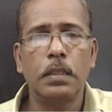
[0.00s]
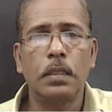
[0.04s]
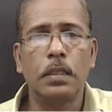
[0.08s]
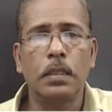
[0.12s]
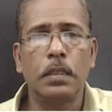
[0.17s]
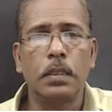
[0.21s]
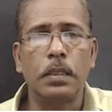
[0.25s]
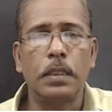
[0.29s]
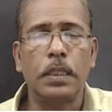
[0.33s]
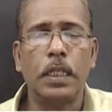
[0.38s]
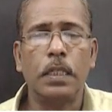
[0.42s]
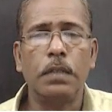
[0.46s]

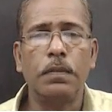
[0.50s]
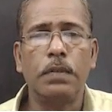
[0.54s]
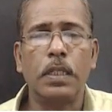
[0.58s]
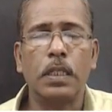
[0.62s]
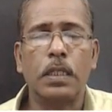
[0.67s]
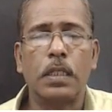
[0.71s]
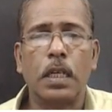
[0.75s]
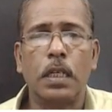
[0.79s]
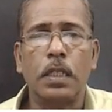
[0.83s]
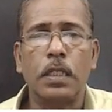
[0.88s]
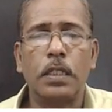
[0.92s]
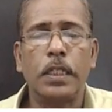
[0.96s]
Then we'll
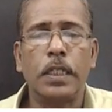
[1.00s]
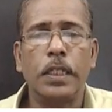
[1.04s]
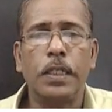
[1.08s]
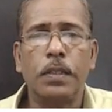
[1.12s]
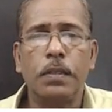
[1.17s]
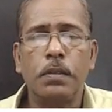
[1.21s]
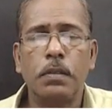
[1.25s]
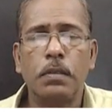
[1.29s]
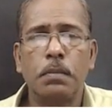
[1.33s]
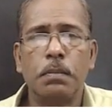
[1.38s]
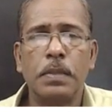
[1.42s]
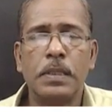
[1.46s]

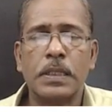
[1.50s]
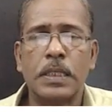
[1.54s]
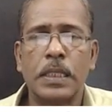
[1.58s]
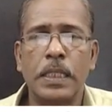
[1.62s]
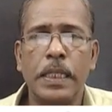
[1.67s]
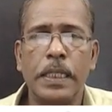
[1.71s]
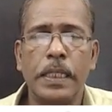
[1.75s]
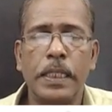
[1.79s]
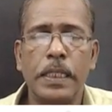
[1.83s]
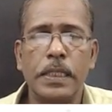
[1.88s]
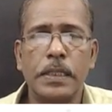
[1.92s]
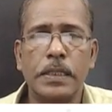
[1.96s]
continue
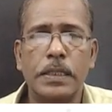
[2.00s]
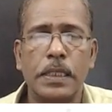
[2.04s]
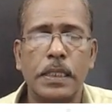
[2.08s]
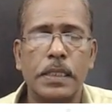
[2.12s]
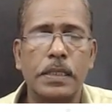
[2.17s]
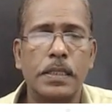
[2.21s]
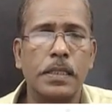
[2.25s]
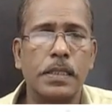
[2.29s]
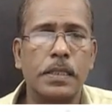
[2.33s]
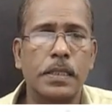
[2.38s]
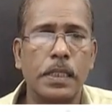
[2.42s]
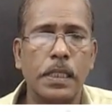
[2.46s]
miscellaneous
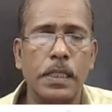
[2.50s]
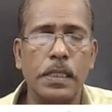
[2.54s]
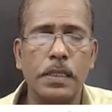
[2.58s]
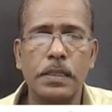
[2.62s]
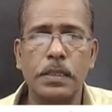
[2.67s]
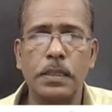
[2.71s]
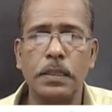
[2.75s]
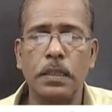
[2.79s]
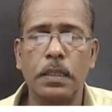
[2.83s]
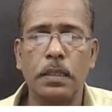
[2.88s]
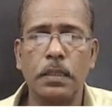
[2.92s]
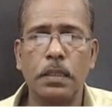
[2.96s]

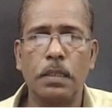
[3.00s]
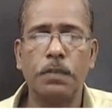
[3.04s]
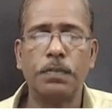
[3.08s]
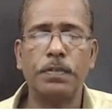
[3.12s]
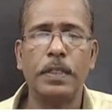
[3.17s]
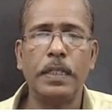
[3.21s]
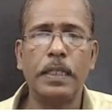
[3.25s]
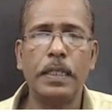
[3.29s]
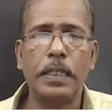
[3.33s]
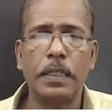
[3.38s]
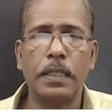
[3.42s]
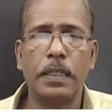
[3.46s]
exercise of
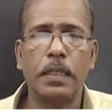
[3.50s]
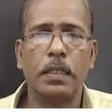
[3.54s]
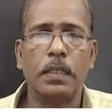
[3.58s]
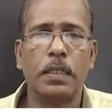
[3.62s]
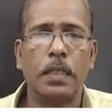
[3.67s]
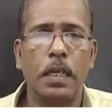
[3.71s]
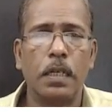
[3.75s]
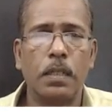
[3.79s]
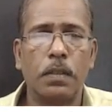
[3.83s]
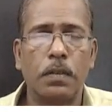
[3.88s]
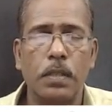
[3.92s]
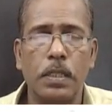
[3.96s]
integral
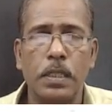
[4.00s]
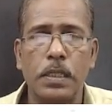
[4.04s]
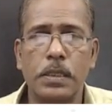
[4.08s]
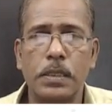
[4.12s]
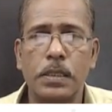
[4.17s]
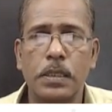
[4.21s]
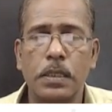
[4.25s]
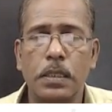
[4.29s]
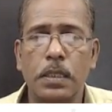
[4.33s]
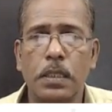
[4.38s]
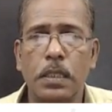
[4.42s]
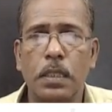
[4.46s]

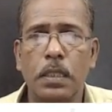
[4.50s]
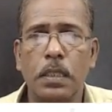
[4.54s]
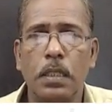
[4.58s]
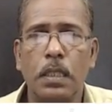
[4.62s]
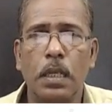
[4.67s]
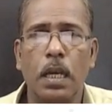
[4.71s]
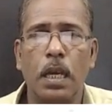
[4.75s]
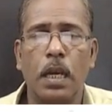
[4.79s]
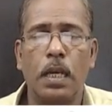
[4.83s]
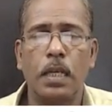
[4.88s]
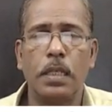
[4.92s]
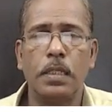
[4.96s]
calculus
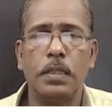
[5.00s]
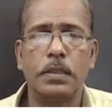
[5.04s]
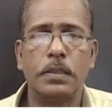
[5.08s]
and